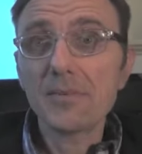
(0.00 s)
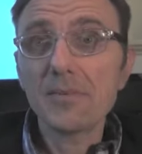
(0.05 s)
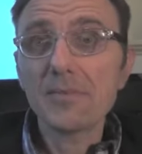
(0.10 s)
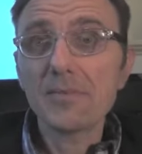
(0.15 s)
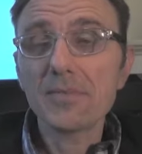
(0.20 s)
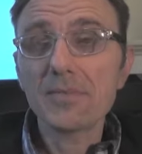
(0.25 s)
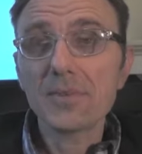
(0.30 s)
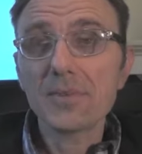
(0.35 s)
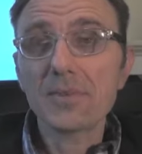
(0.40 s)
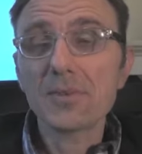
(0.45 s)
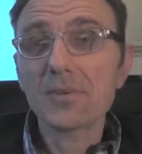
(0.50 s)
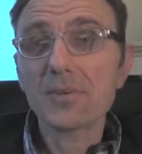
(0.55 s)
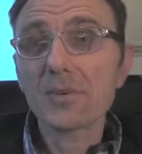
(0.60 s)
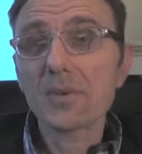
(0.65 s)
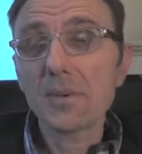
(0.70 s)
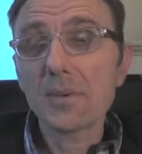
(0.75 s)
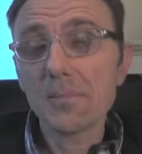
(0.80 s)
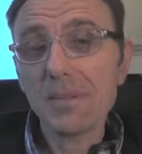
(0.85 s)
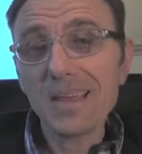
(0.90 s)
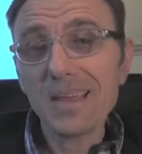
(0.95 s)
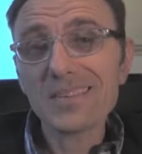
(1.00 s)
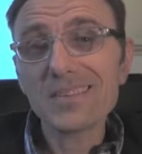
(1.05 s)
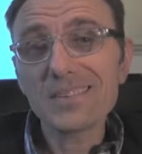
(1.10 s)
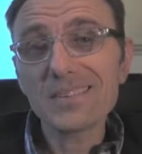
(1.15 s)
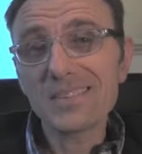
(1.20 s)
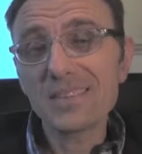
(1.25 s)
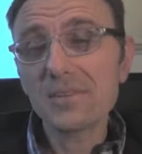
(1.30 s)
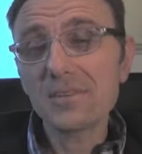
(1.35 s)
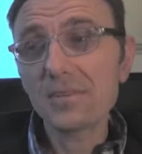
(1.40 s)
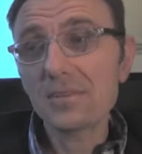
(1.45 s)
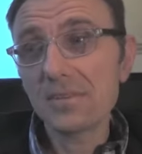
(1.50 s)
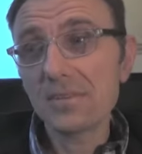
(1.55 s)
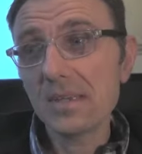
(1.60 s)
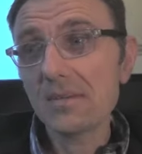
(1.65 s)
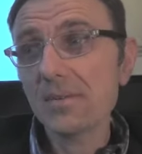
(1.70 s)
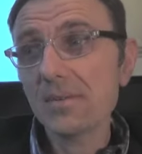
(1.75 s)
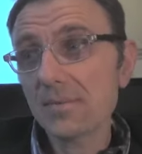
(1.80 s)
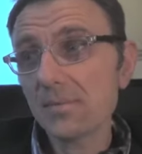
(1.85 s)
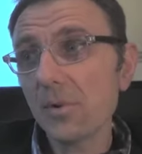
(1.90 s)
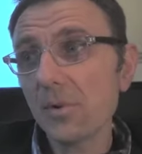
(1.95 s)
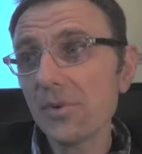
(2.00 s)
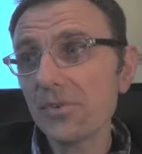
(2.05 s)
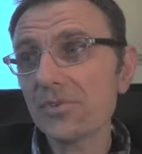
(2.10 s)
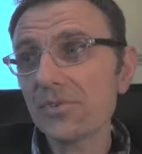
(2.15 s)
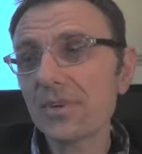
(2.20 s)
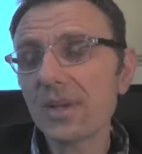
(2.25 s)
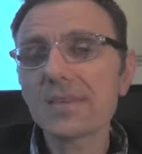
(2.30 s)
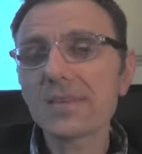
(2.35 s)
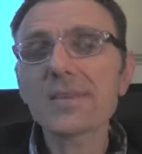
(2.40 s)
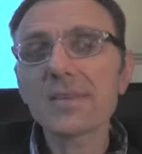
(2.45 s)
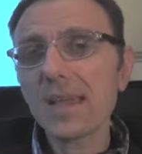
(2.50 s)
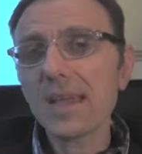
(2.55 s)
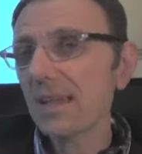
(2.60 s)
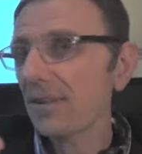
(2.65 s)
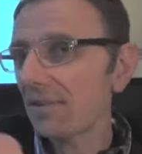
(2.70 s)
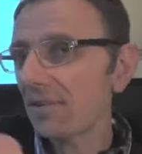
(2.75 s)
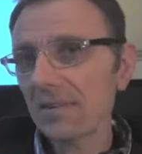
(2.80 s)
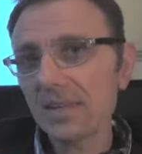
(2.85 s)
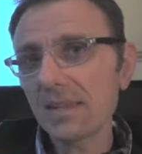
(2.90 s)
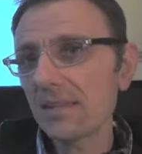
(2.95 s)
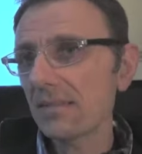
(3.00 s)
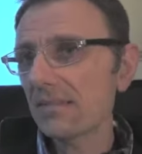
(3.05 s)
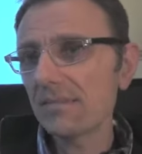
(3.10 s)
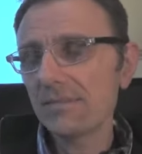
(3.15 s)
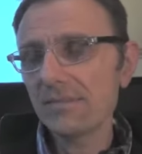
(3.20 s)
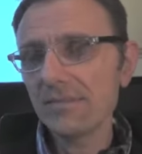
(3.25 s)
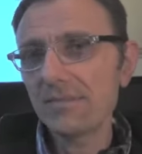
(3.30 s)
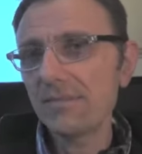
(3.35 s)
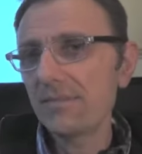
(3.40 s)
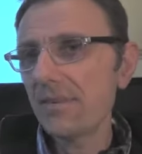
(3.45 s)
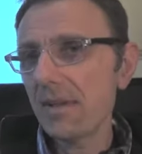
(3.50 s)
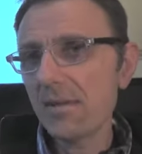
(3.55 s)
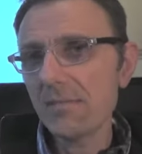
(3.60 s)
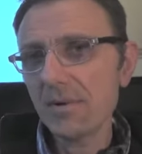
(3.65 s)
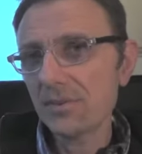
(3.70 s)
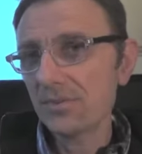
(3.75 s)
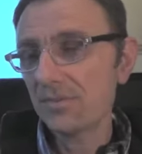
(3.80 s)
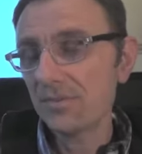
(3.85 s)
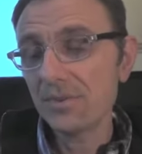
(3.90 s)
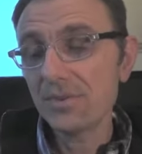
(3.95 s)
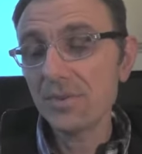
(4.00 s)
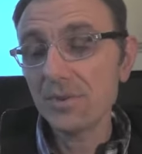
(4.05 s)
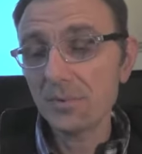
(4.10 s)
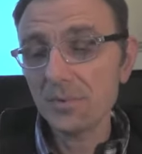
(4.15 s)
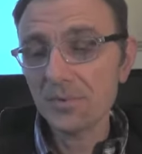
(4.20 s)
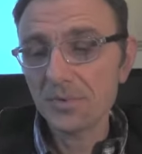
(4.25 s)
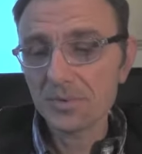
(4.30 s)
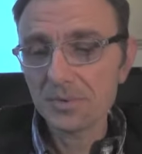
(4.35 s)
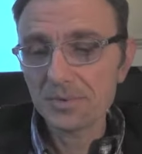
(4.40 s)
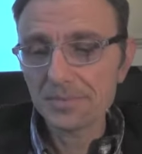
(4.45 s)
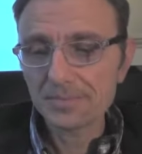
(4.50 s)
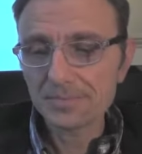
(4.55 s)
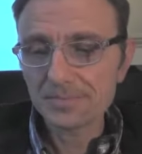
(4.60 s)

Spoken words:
So the capacity to deal with more stress is actually very much reduced.